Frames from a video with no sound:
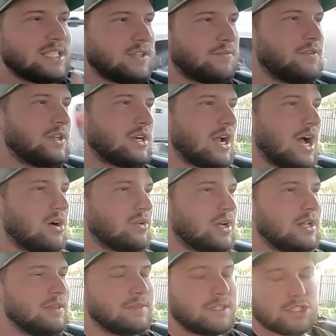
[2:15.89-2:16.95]
to figure out
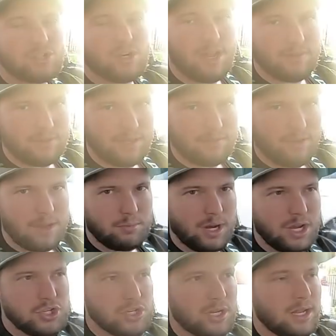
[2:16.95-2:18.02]
this driveline
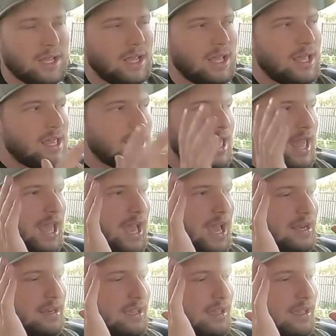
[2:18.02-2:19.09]
vibration.
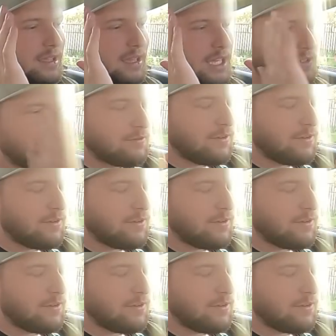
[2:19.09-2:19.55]
And it is